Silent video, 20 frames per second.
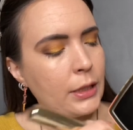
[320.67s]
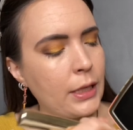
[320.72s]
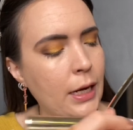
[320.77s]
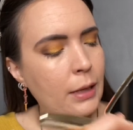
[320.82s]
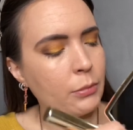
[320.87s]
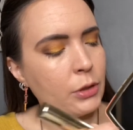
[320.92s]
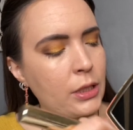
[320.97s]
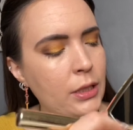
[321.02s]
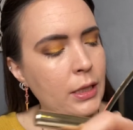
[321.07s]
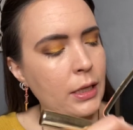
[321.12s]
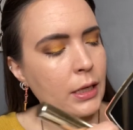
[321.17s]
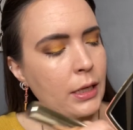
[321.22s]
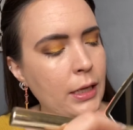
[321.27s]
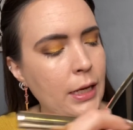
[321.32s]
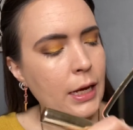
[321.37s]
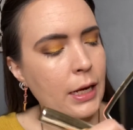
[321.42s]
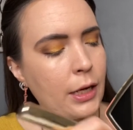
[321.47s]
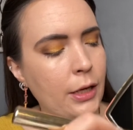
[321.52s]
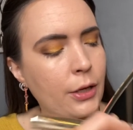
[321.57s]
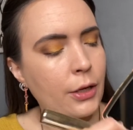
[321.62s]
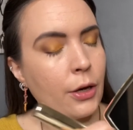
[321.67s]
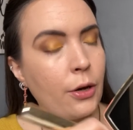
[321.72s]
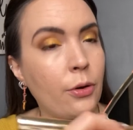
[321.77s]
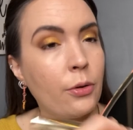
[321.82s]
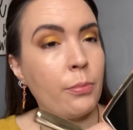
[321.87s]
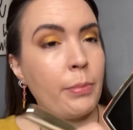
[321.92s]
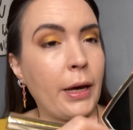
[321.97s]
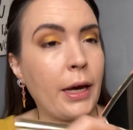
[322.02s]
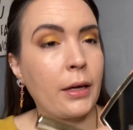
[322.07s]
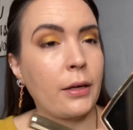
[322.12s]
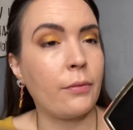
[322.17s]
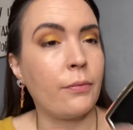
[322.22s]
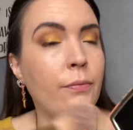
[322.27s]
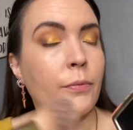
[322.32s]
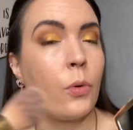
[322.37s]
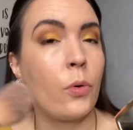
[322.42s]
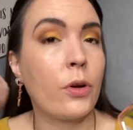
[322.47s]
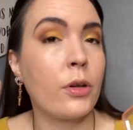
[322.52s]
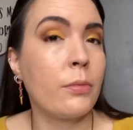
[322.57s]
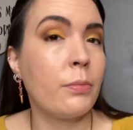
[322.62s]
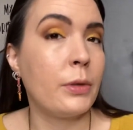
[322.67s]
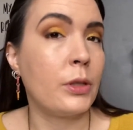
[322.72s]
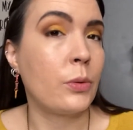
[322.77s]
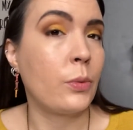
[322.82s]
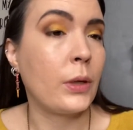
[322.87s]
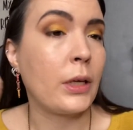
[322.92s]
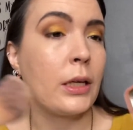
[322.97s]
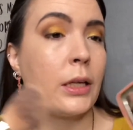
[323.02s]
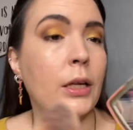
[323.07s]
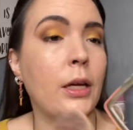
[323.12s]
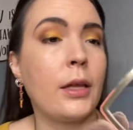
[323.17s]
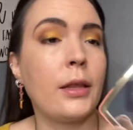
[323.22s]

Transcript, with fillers: I'm just going to kind of go back and forth between